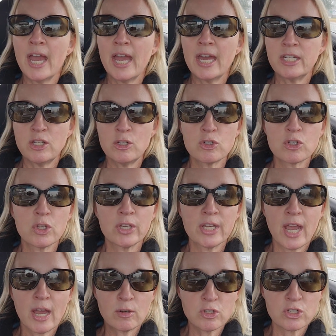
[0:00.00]
And
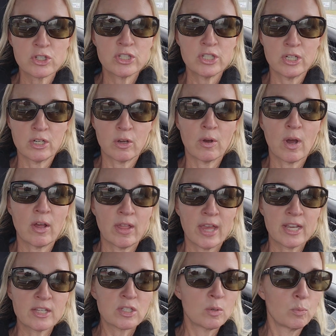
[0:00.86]
usually I'll just, you know, I'll
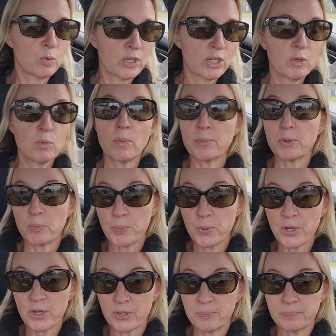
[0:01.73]
ask them, where do you want me to
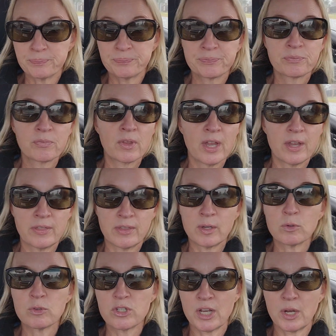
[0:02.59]
put them? and
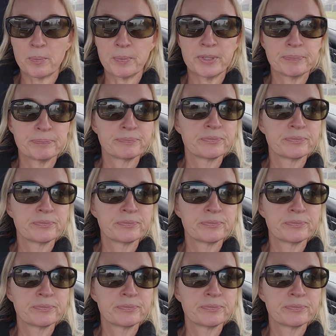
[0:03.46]
they'll tell me.